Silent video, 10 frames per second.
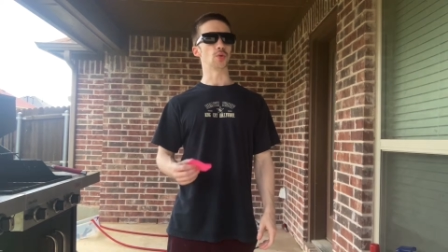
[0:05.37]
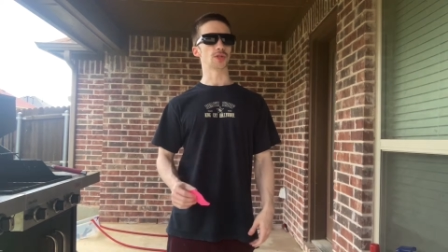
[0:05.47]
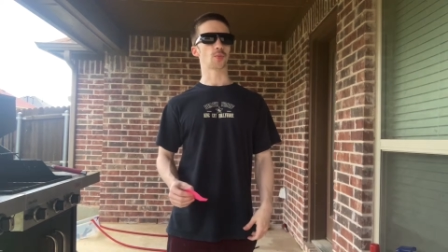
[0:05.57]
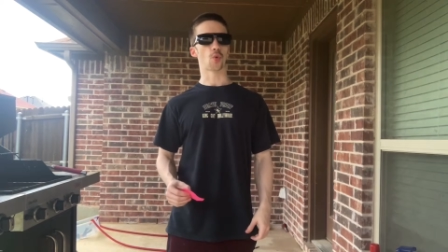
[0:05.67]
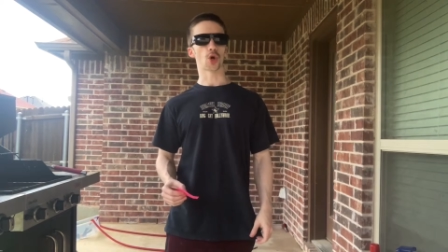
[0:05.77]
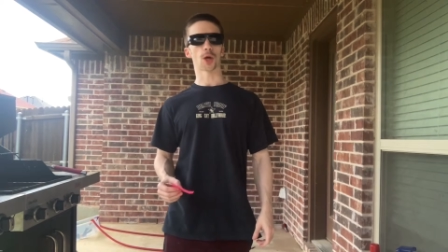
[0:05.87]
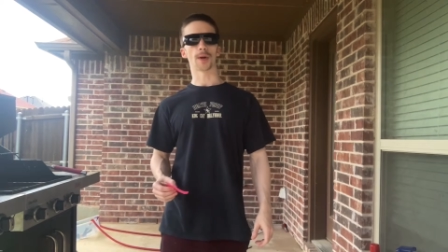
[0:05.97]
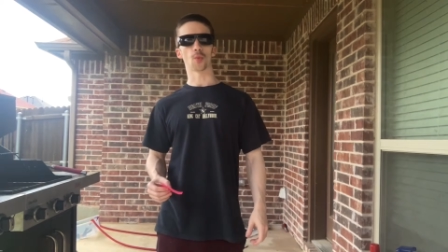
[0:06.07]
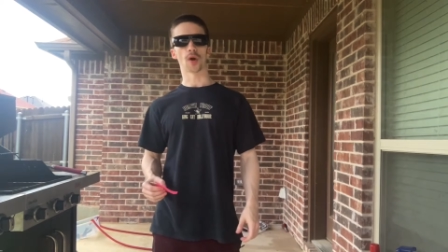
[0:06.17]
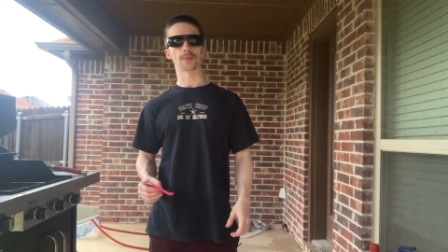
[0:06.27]
some work on my
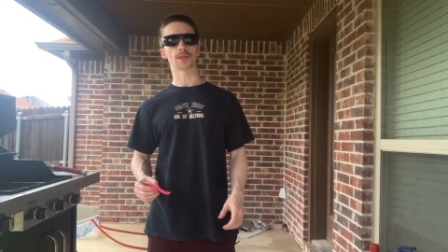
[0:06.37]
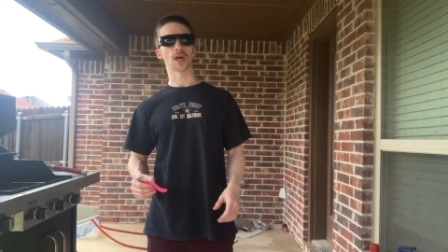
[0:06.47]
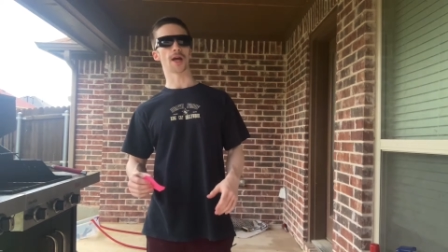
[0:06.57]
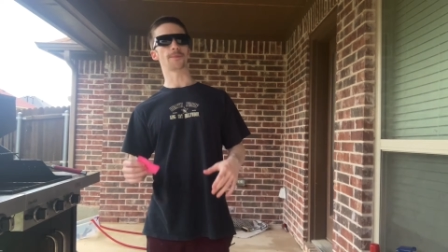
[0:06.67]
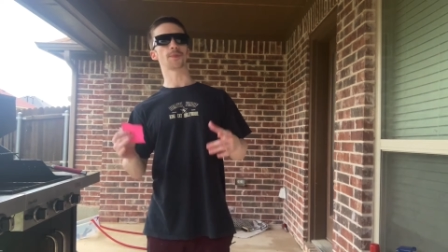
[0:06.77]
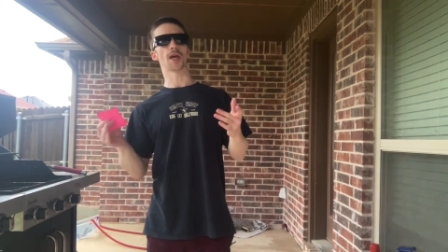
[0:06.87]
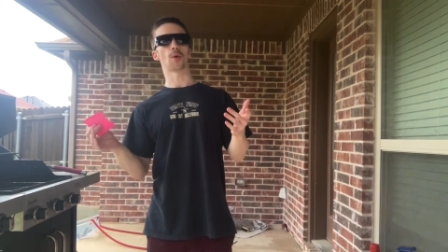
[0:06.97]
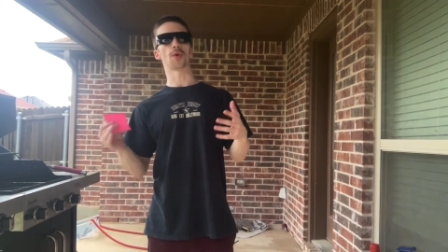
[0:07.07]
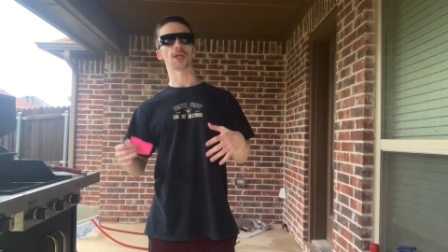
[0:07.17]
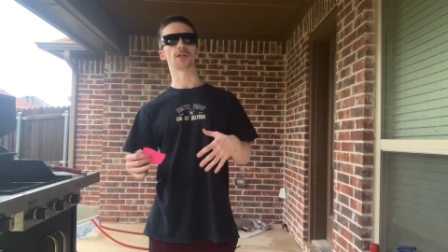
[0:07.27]
website, and I
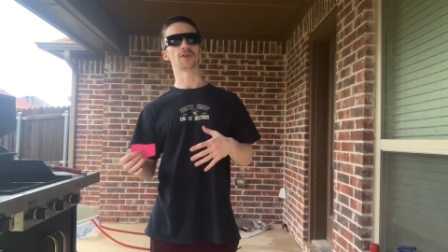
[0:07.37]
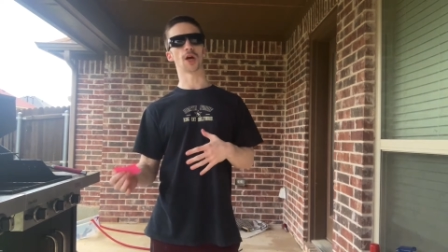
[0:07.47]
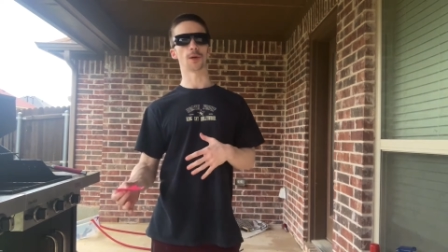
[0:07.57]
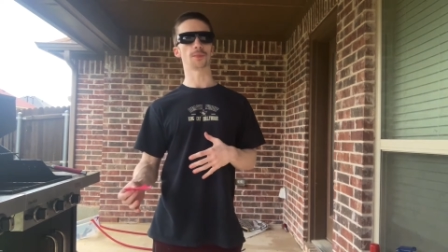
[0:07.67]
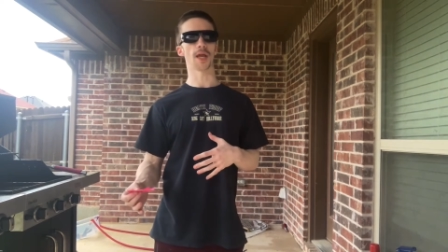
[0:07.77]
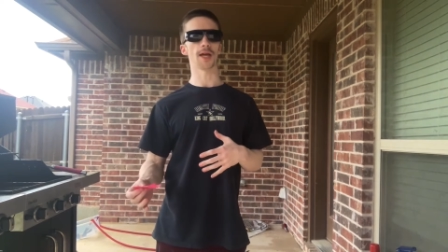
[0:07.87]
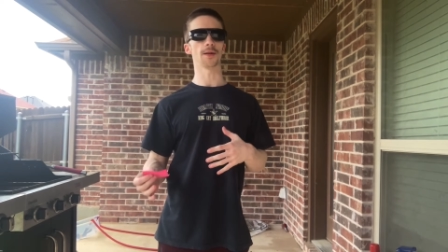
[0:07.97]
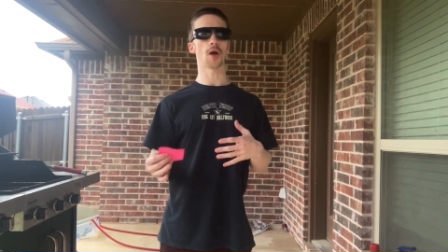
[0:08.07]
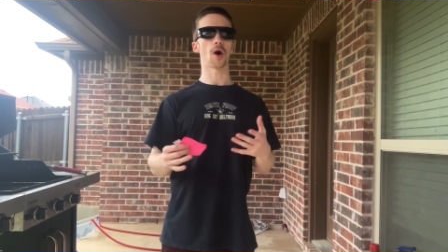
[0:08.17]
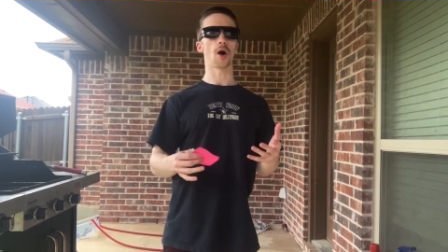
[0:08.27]
want to give an update
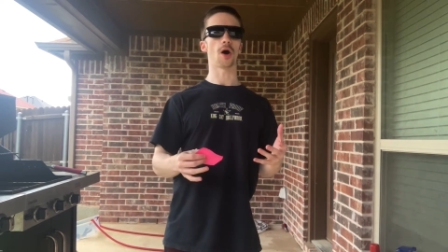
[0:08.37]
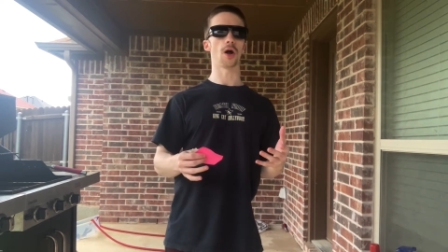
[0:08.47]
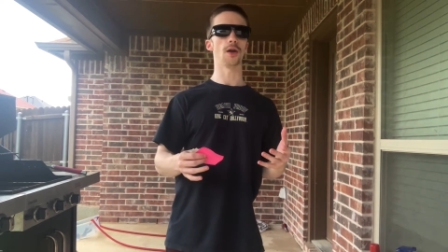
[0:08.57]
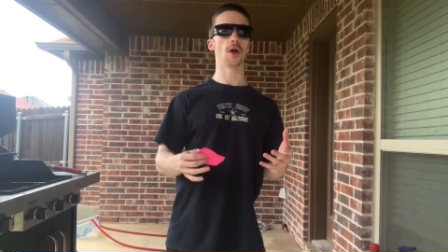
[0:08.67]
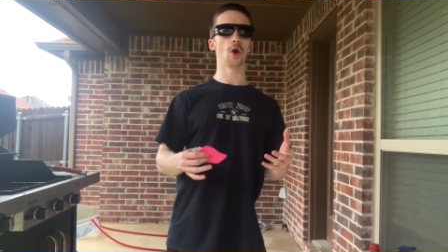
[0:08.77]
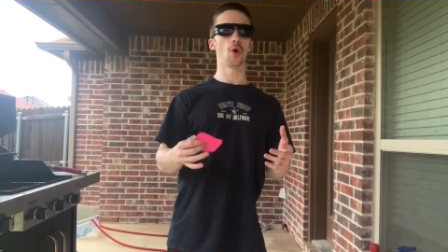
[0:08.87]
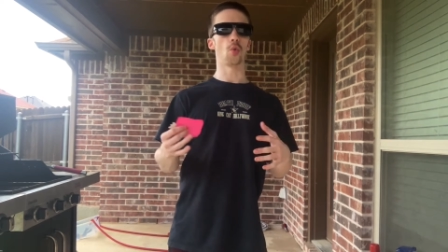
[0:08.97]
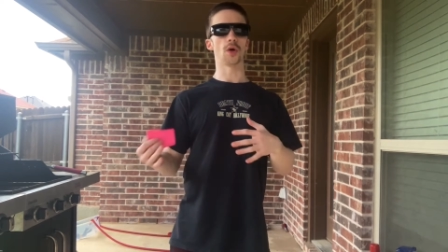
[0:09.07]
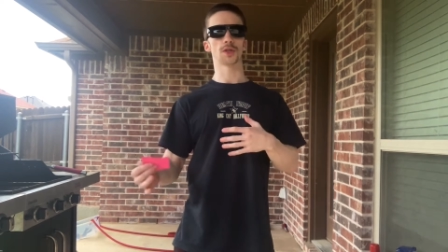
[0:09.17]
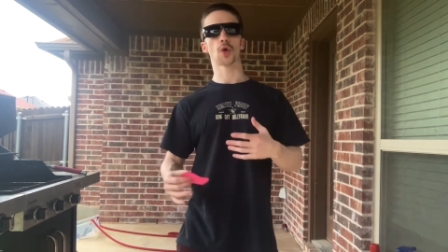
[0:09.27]
on
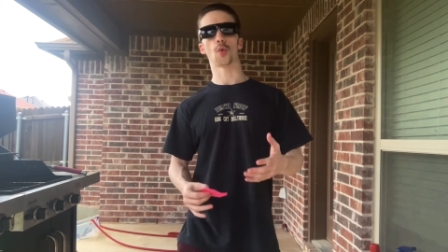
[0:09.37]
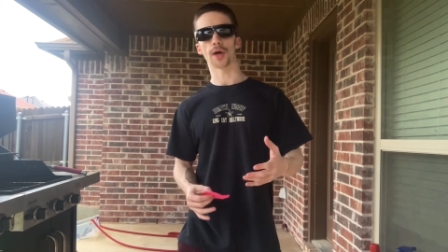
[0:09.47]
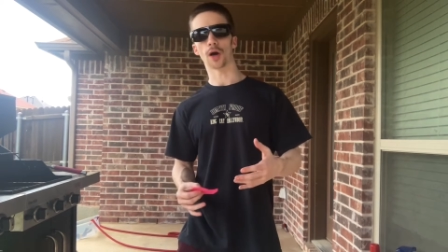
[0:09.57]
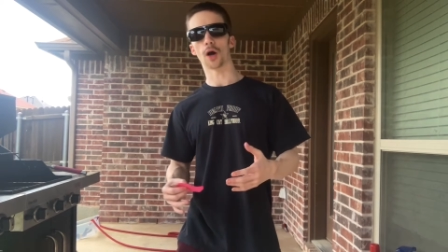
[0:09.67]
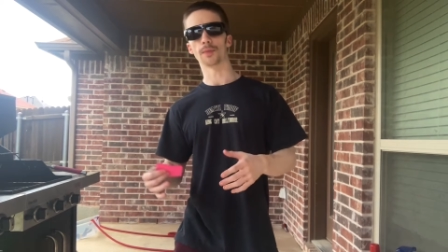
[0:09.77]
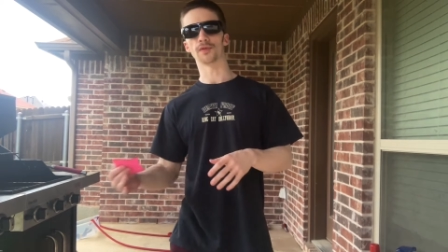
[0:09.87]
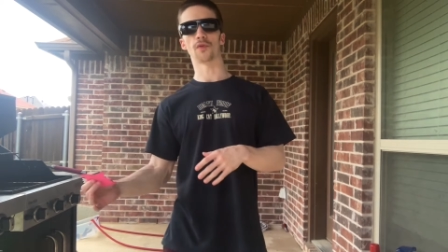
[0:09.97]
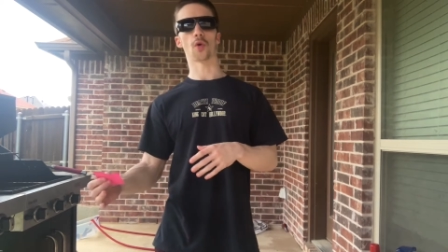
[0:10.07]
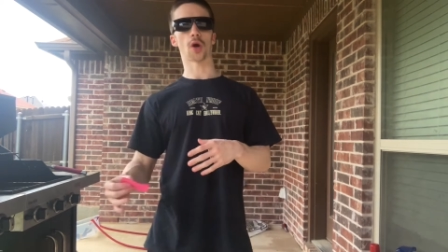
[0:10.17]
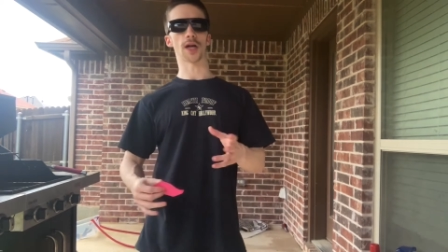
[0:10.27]
what's going on
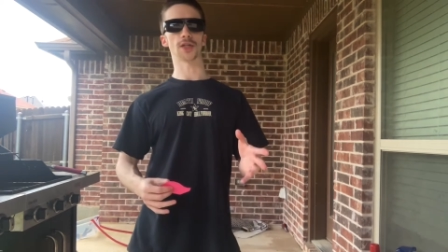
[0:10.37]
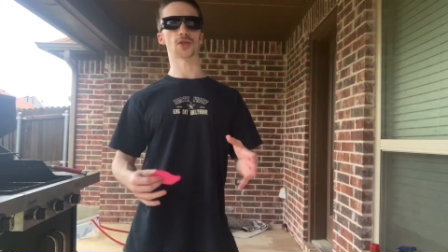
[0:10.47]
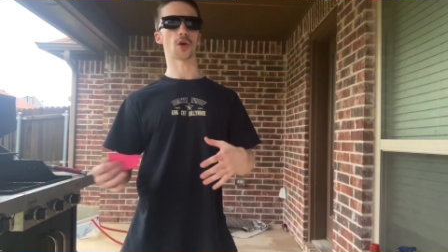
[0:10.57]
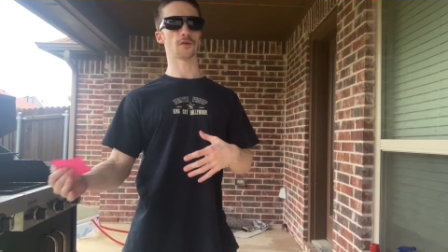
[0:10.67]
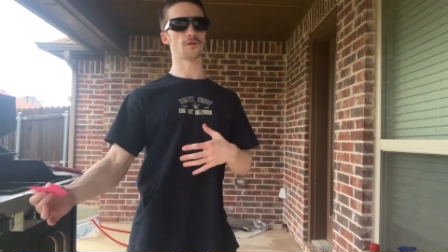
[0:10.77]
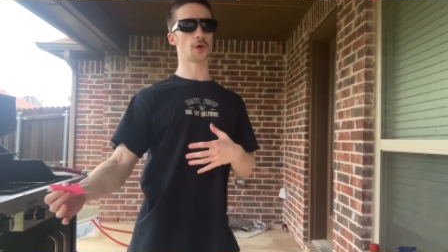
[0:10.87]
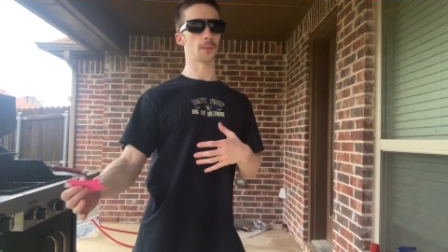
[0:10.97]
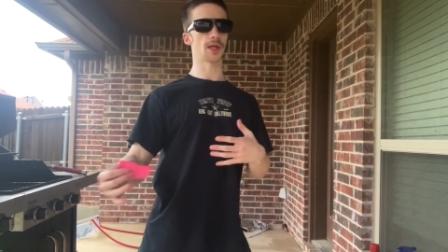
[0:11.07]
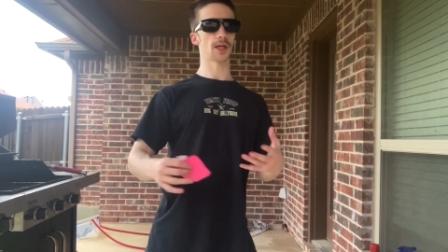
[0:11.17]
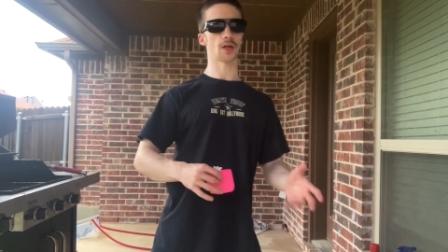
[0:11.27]
before I start
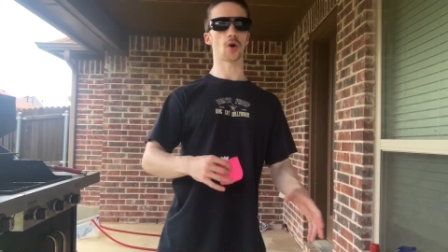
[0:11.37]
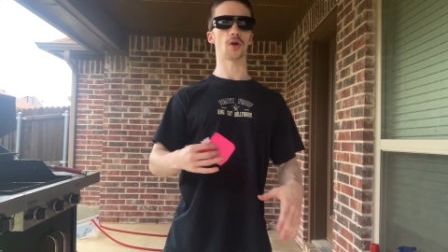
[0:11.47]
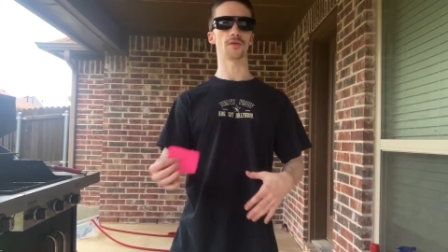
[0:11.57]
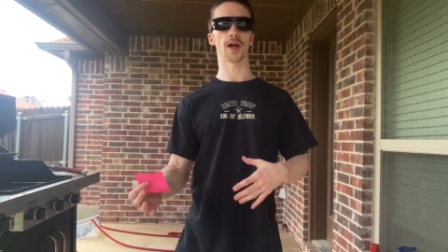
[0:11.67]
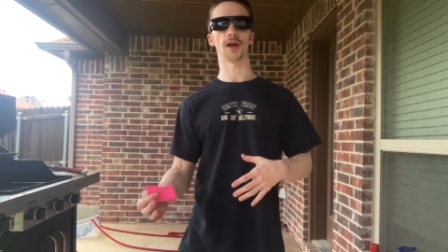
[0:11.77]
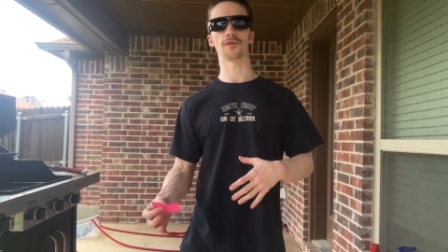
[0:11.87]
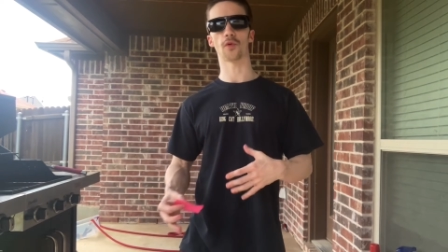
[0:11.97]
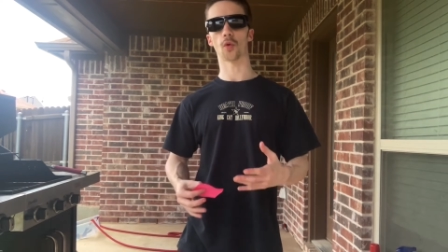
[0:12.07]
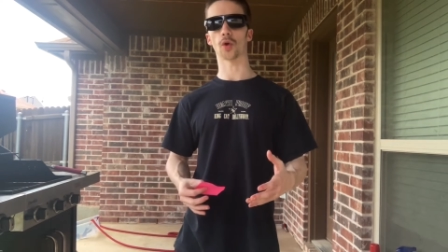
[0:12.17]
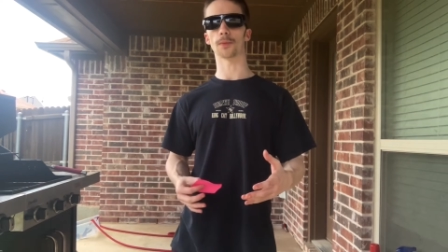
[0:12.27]
filming and all of that
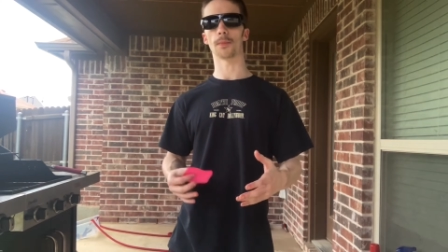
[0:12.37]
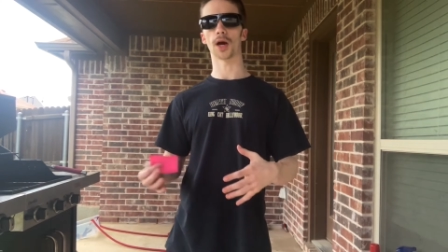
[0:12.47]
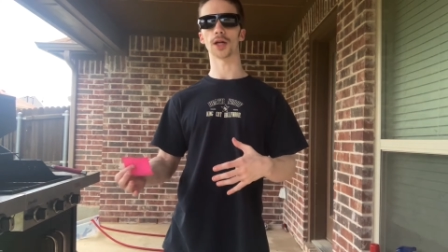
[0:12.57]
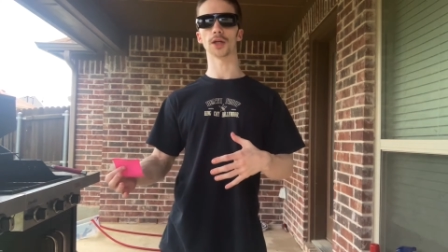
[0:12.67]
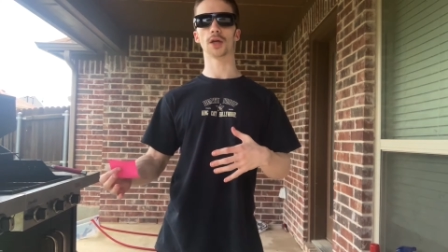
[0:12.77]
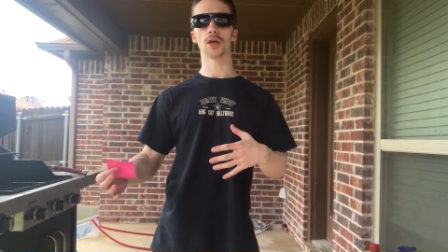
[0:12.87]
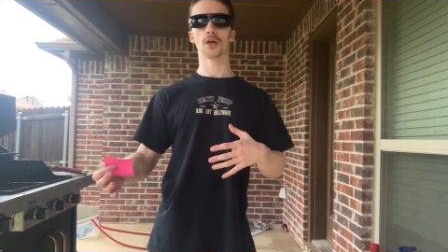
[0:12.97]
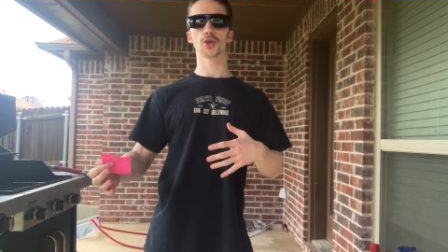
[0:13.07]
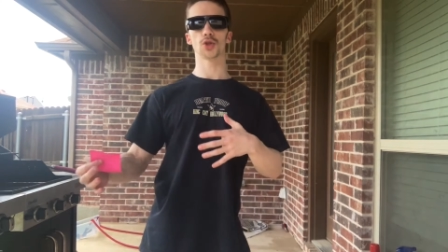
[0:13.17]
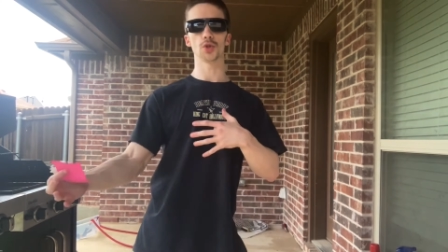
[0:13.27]
for my
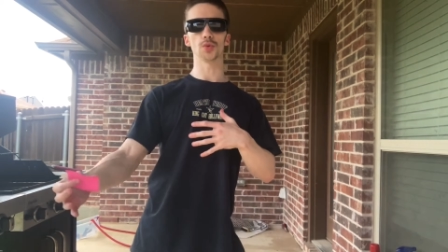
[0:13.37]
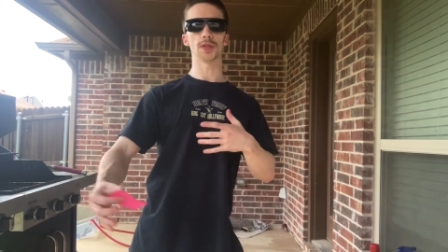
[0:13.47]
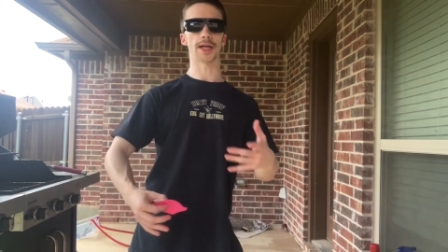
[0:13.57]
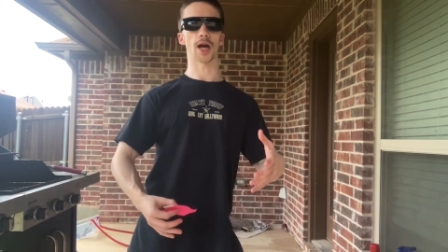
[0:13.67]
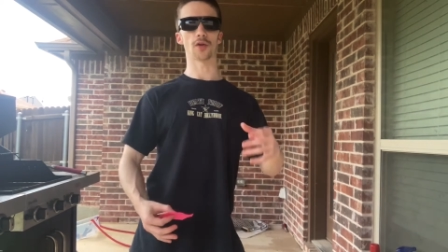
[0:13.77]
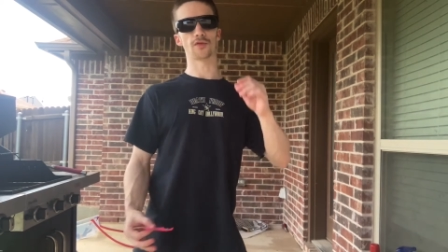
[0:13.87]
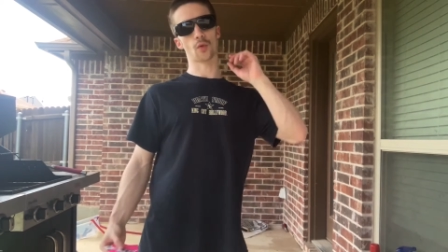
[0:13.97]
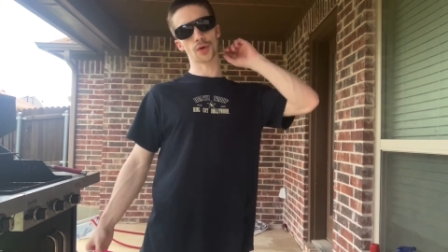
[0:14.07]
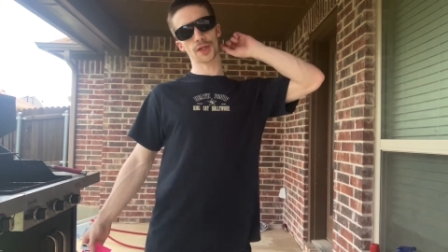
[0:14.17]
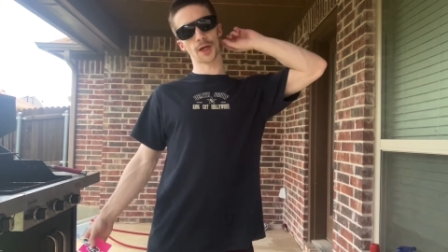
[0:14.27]
shoot to
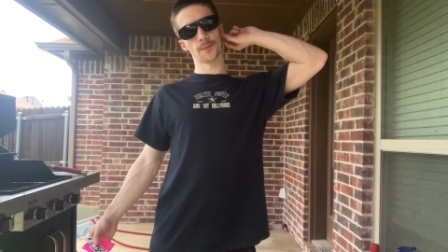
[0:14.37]
California.